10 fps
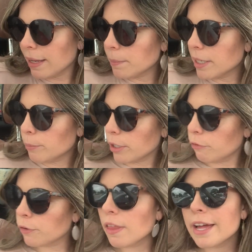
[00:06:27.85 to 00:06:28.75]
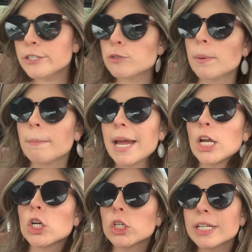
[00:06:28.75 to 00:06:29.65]
I'm gonna bring for lunch, but my
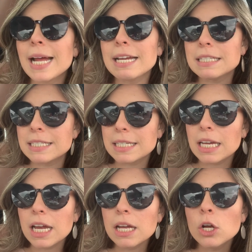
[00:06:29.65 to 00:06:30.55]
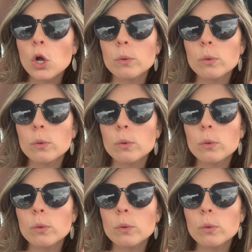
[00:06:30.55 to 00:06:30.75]
current idea,